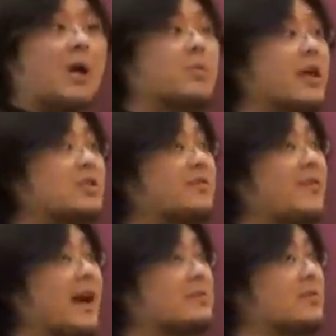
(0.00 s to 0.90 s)
I would like to
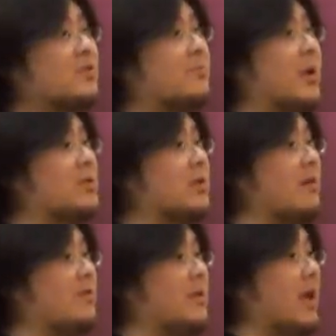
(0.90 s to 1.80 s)
fast for the remainder
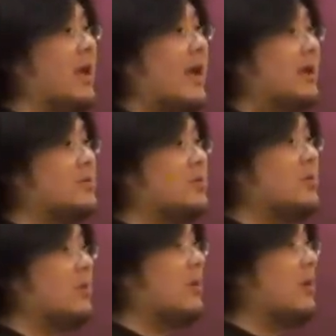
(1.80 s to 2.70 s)
of the day. As you
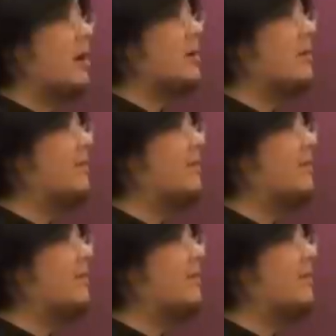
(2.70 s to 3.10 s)
know, in uh,